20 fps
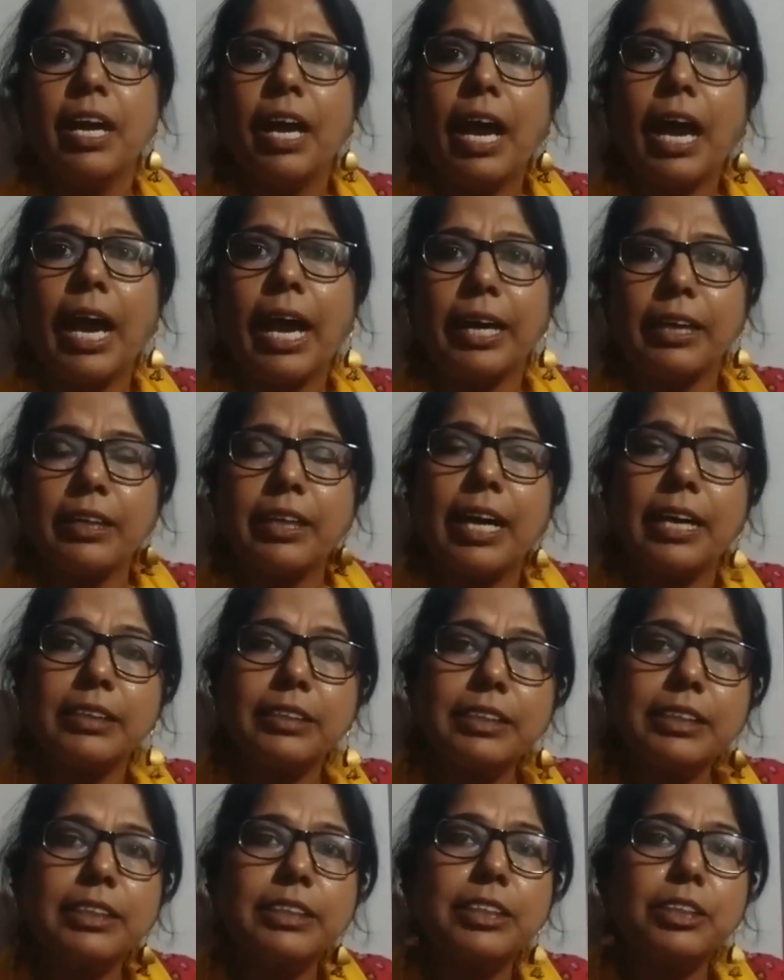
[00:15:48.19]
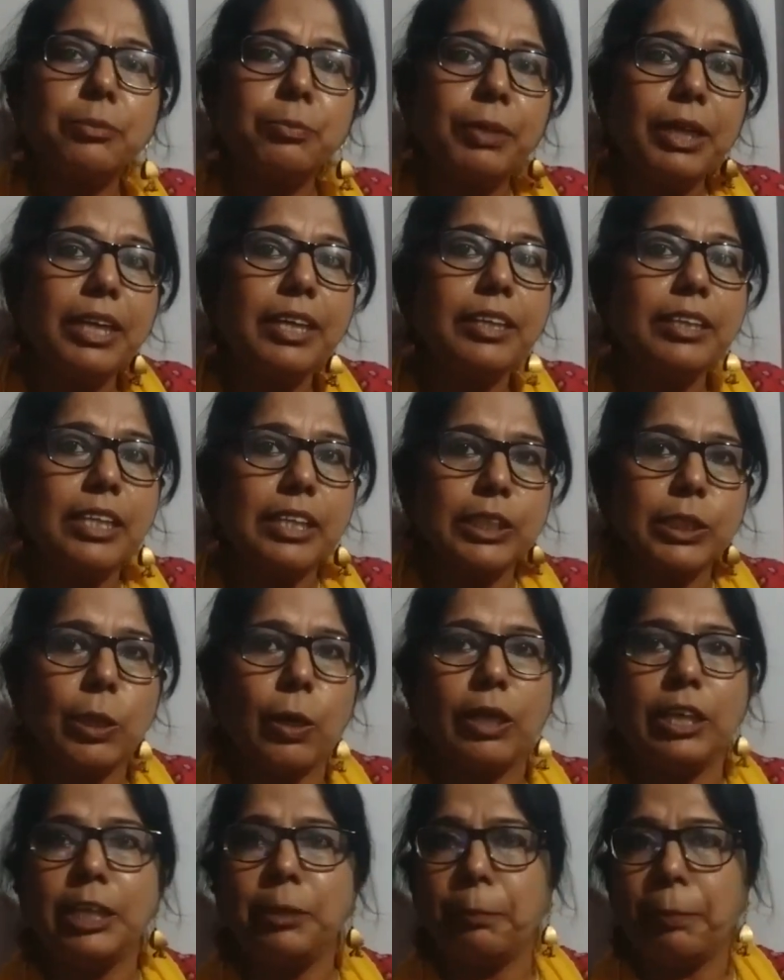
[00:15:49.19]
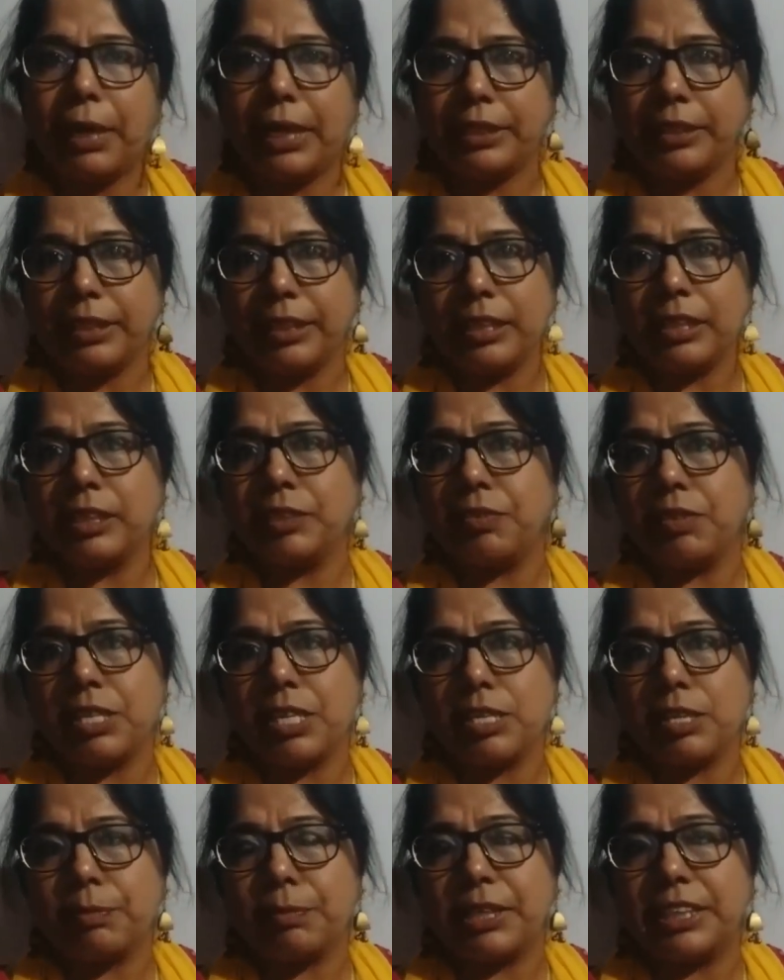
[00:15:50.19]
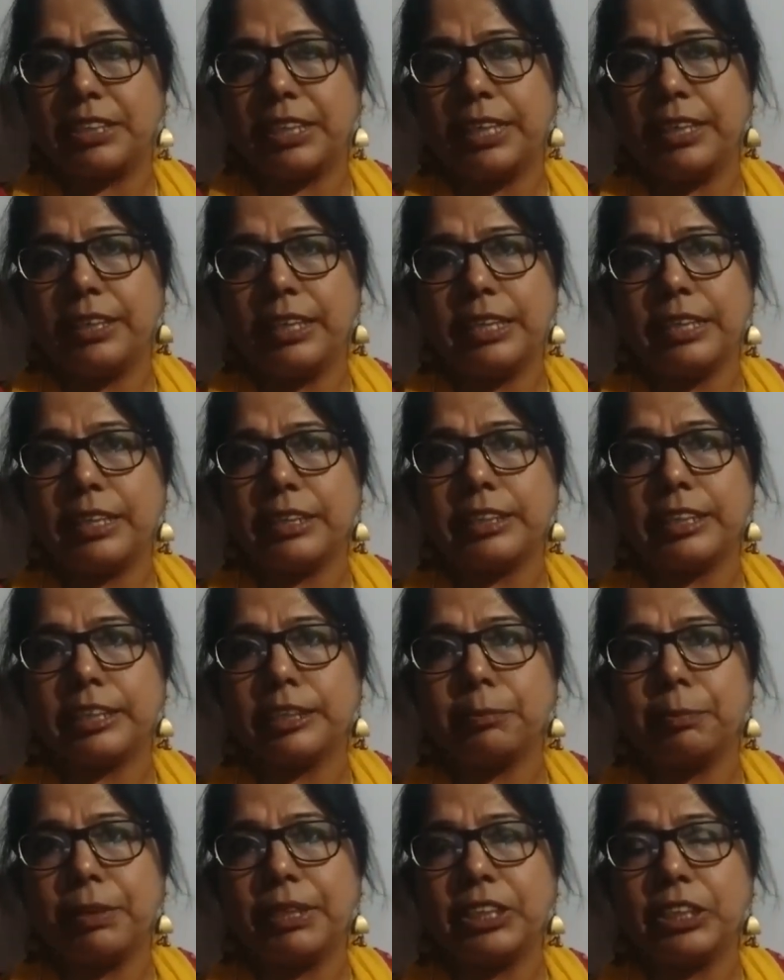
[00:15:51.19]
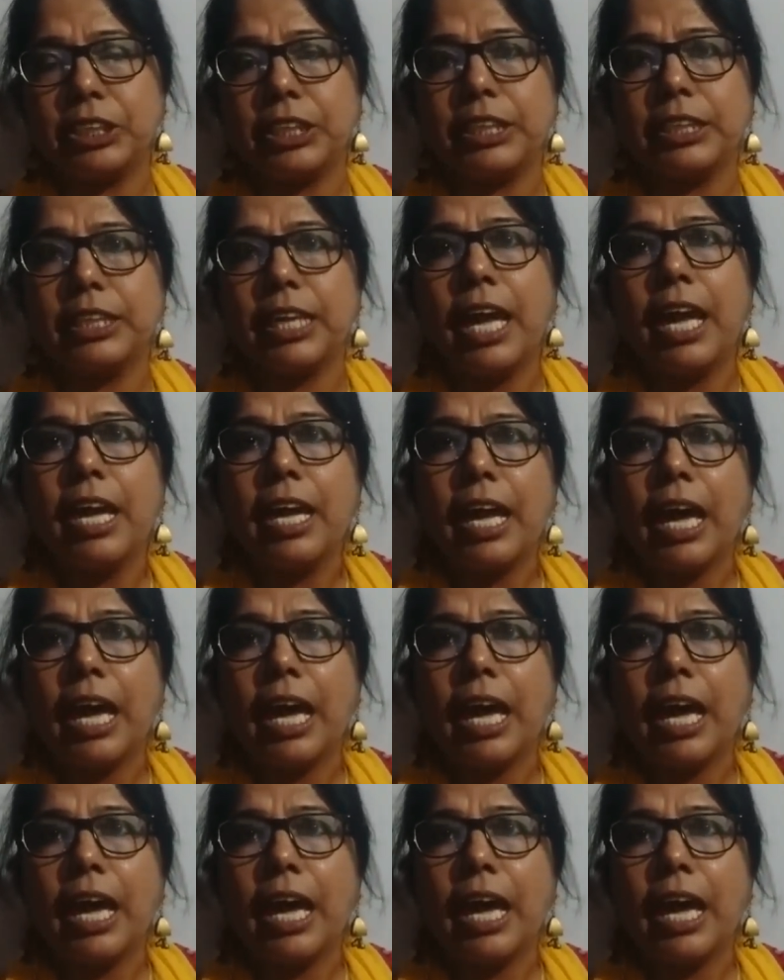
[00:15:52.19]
and considerably the solid particles which is present in the suspension